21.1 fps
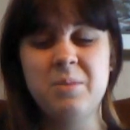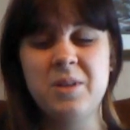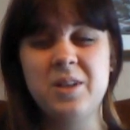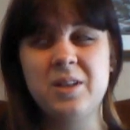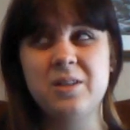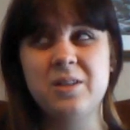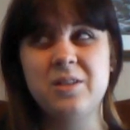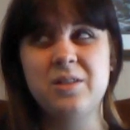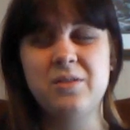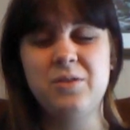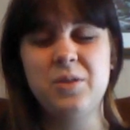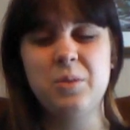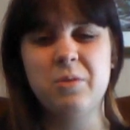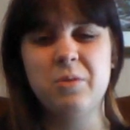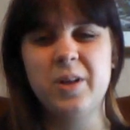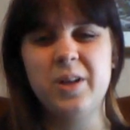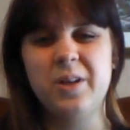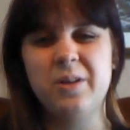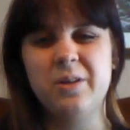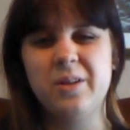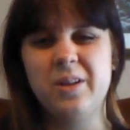because if you
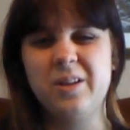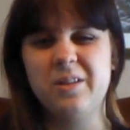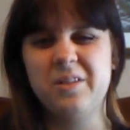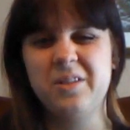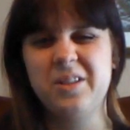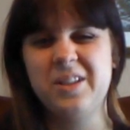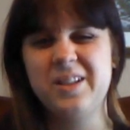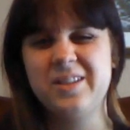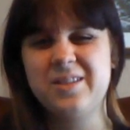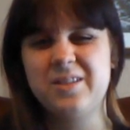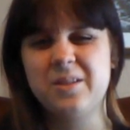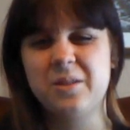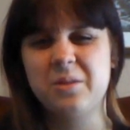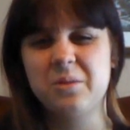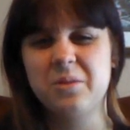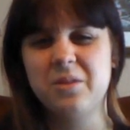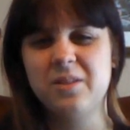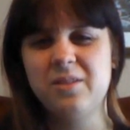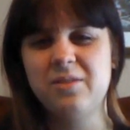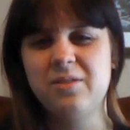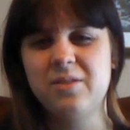break your needle, that's not
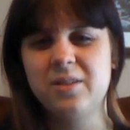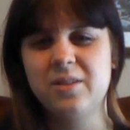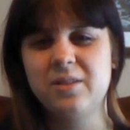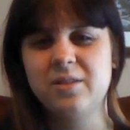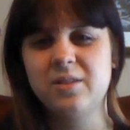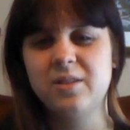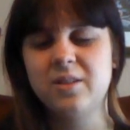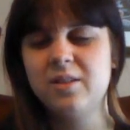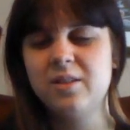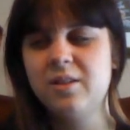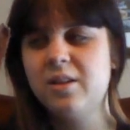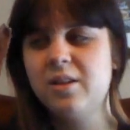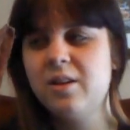really fun.